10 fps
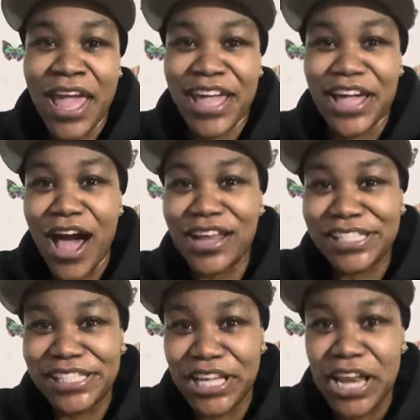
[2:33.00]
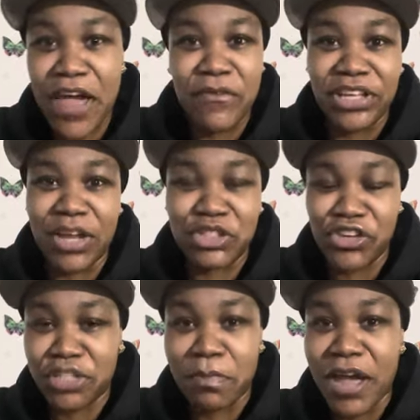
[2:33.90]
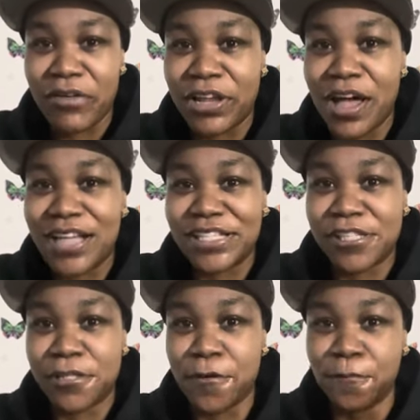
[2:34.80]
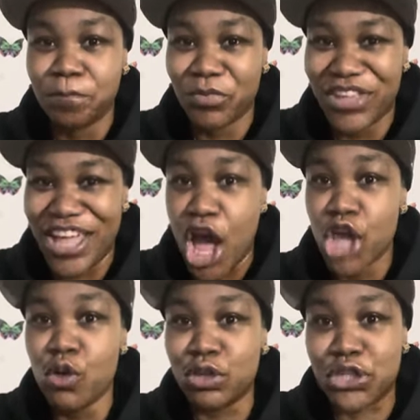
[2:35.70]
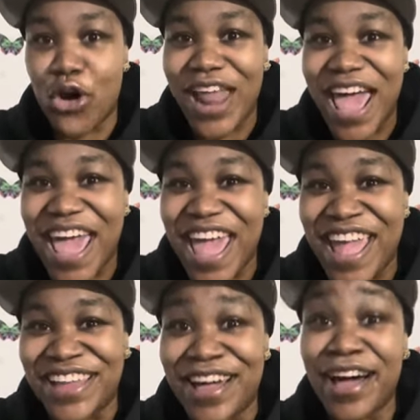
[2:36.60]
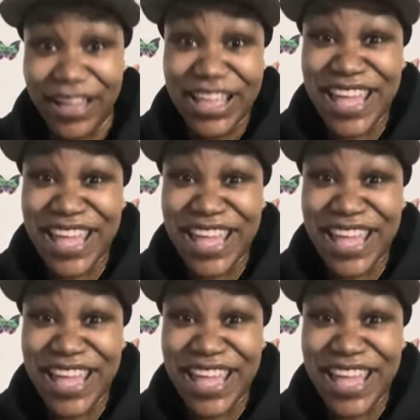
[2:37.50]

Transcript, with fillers: And God is seeing everything that was transpiring. God says to you, yeah, you saw that hater?